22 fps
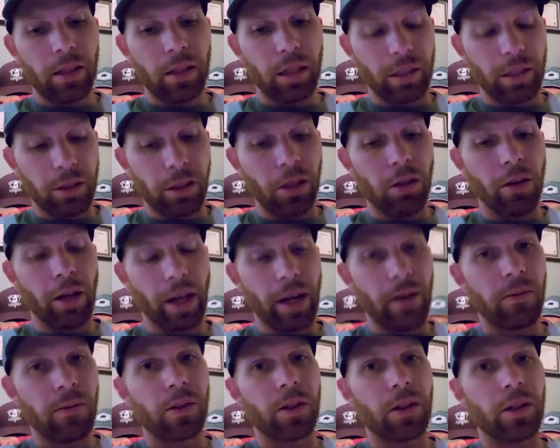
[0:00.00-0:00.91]
until
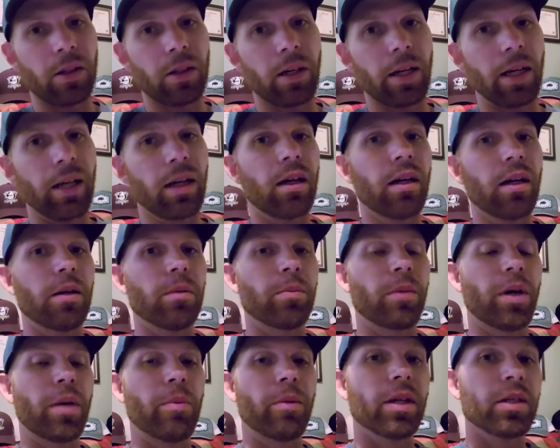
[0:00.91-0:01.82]
after I got
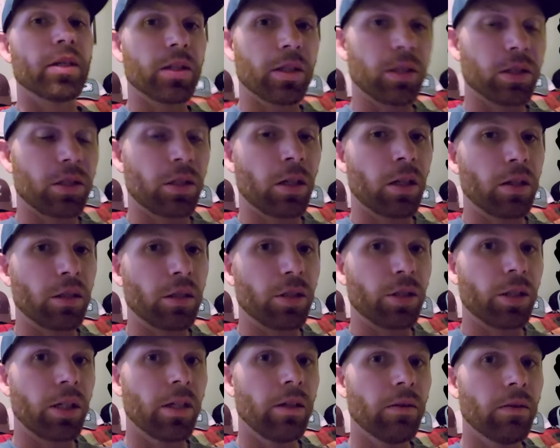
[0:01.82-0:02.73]
my message to the
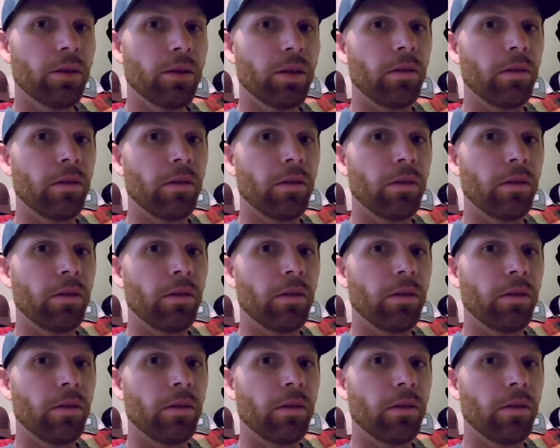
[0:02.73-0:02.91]
chief.